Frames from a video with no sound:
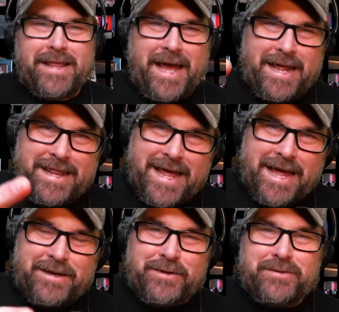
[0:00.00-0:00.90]
Add
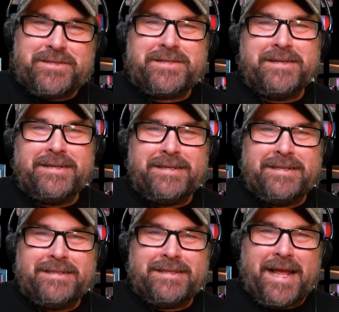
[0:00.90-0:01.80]
that news,
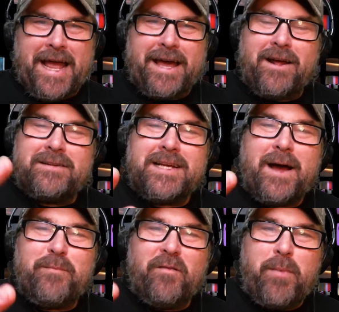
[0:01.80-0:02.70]
add on
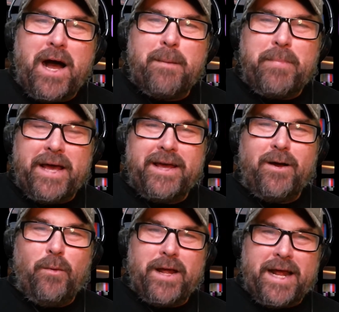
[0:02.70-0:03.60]
top of
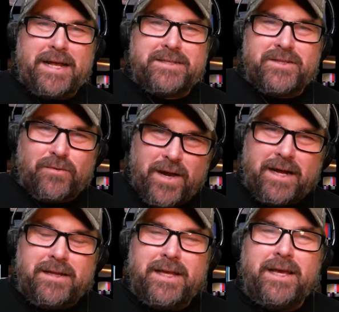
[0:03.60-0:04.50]
Pompeo when asked
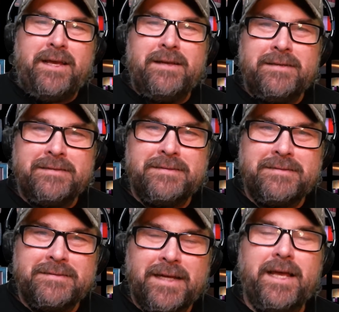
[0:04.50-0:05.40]
directly,
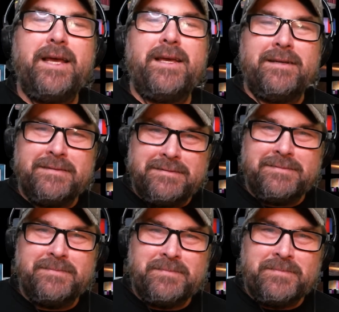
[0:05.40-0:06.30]
hey,
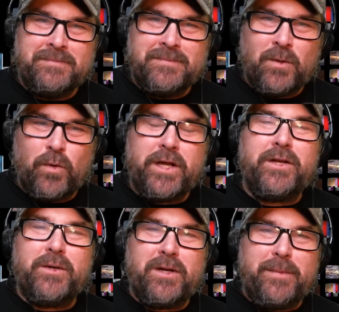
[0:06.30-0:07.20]
what are
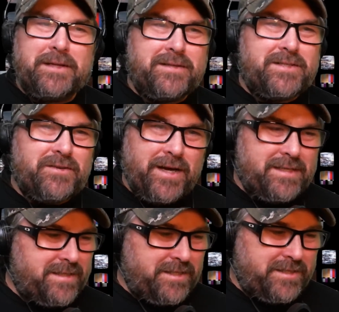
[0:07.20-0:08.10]
you doing about this
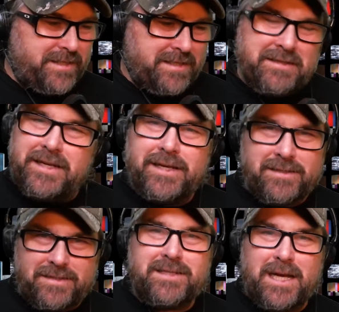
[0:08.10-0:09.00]
transition? And he
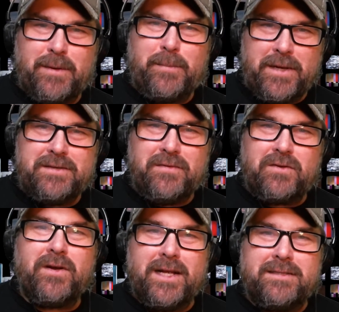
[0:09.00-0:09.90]
goes, there's going to be a peaceful
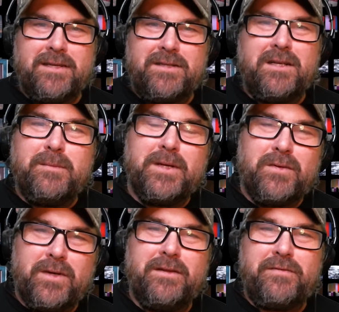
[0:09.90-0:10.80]
transition
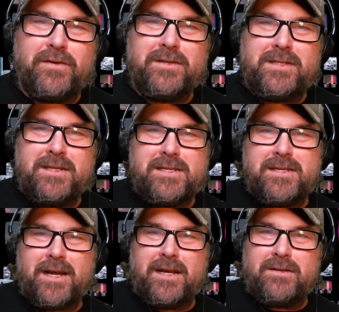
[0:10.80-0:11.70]
between the first and
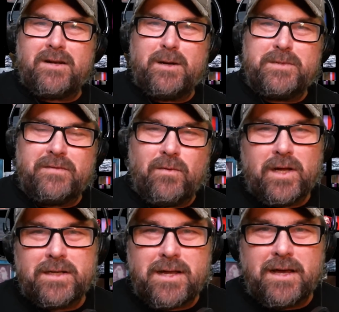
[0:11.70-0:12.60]
second terms of
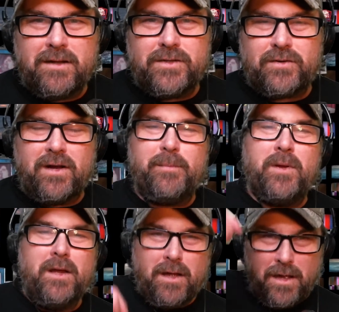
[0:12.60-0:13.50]
one Donald Trump.